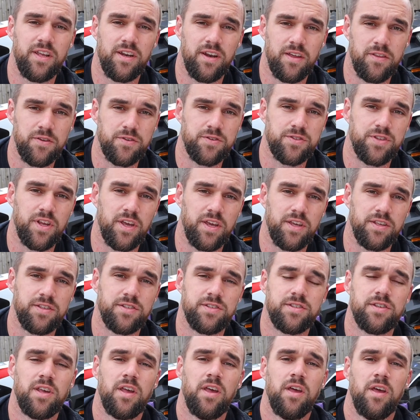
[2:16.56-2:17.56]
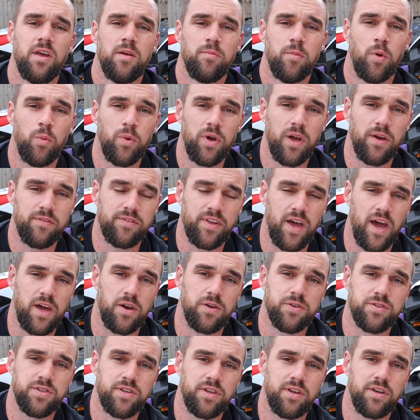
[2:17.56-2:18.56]
in other states, but we have
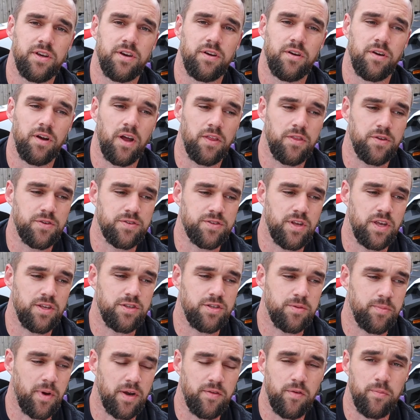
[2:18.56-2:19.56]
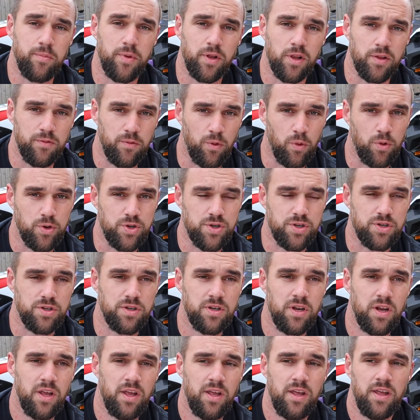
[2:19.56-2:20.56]
titles here. In other states you might have a bill of
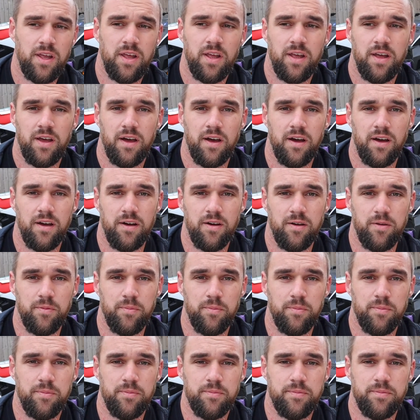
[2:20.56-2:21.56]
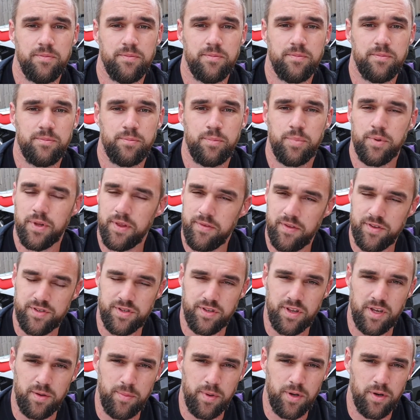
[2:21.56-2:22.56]
origin. I believe they
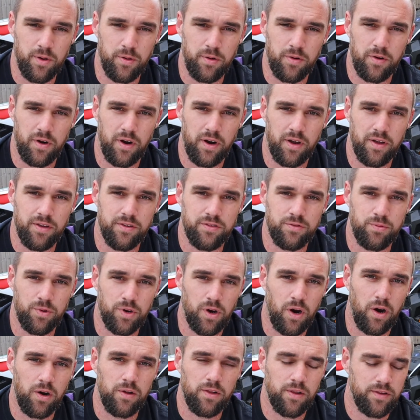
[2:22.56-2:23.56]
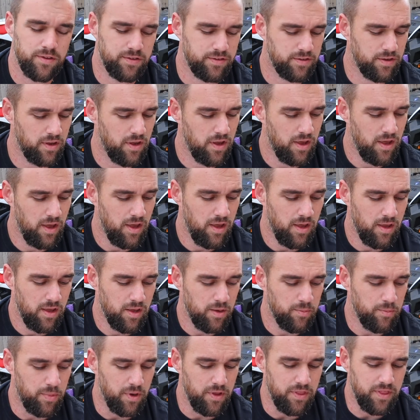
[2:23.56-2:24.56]
still need to be notarized regardless.
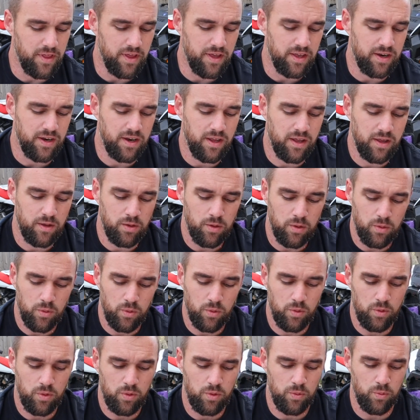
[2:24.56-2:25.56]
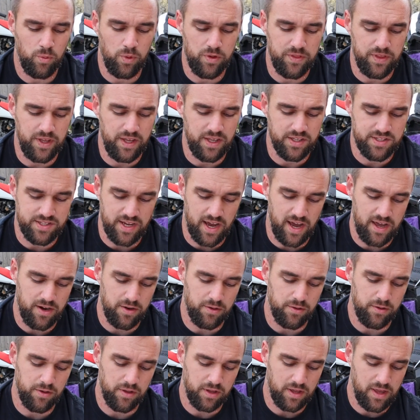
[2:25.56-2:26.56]
But then when the
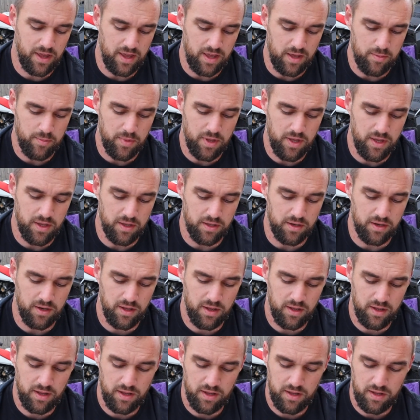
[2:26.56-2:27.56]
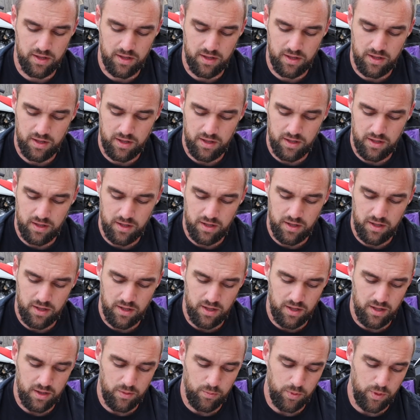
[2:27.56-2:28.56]
title came in,
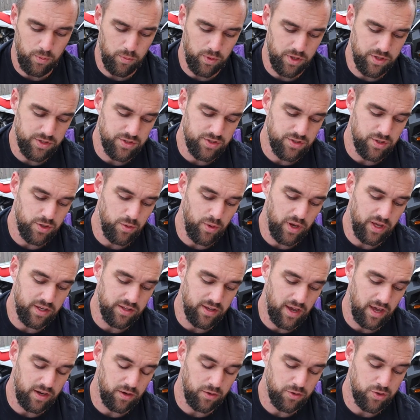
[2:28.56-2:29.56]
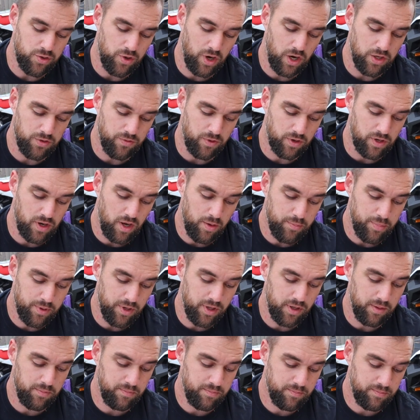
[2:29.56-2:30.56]
we went to a title transfer
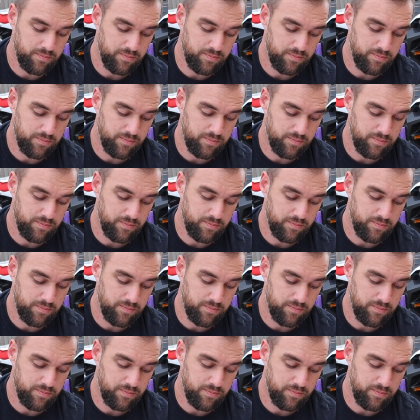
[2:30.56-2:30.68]
company,